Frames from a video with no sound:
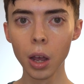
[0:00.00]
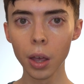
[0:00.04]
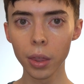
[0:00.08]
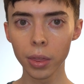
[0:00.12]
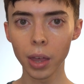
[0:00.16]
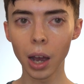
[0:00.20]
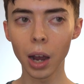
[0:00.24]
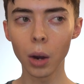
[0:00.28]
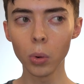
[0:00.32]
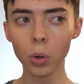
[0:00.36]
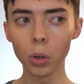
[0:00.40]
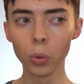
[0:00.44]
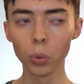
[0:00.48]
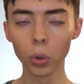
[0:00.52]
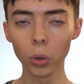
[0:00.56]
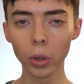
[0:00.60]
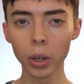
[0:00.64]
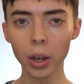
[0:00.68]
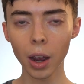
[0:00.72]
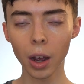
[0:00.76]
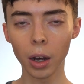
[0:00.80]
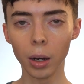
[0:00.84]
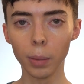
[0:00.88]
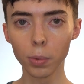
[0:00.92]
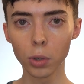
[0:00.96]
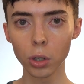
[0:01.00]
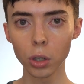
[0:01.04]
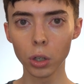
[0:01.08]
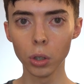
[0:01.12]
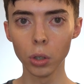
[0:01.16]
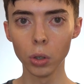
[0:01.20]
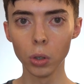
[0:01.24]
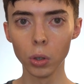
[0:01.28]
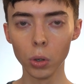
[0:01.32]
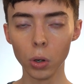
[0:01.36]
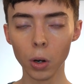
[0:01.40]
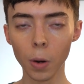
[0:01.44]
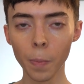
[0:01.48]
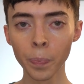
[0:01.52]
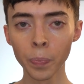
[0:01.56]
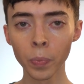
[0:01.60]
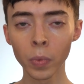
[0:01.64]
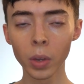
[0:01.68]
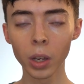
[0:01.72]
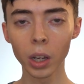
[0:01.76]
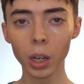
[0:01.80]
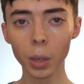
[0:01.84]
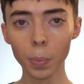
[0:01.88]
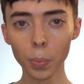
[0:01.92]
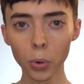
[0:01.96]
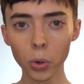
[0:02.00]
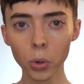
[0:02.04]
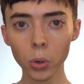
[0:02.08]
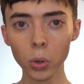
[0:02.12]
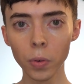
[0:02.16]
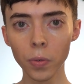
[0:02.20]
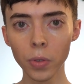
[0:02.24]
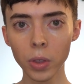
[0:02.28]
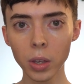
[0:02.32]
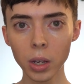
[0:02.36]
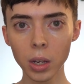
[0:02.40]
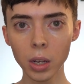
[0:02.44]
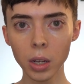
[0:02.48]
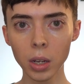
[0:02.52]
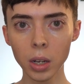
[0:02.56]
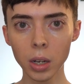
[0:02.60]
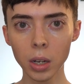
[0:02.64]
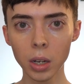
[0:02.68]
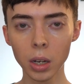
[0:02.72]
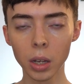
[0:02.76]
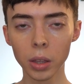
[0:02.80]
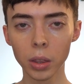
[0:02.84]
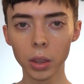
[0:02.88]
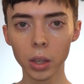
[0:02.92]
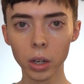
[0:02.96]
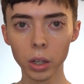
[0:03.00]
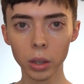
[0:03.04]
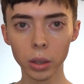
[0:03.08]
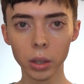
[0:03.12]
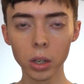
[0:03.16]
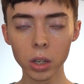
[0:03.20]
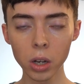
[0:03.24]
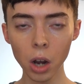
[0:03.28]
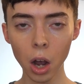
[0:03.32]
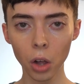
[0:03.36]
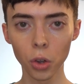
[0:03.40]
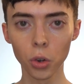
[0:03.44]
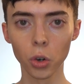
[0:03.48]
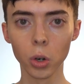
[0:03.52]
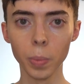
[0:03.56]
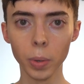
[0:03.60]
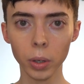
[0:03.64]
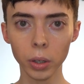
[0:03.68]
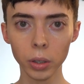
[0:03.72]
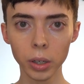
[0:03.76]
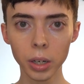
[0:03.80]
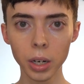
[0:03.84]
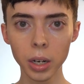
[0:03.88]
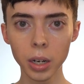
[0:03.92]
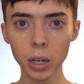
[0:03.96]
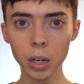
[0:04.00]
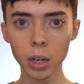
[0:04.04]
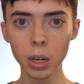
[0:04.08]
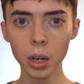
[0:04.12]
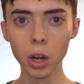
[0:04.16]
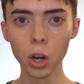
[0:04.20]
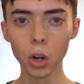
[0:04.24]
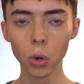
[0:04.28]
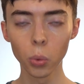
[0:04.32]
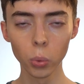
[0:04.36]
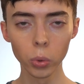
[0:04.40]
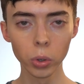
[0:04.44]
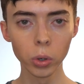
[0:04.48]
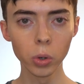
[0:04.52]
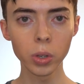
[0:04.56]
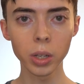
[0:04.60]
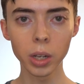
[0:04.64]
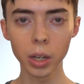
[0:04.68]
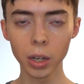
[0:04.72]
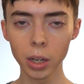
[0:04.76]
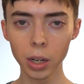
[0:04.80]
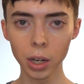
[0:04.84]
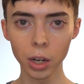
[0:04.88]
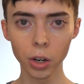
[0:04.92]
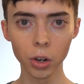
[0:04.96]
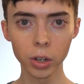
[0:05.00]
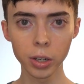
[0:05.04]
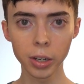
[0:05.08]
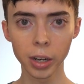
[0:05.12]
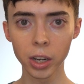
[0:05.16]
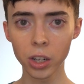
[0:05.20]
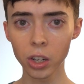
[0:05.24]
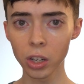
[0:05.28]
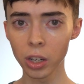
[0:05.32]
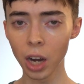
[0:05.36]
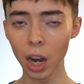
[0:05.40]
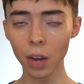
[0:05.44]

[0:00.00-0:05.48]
That will really help to improve the tolerability, reduce any irritation.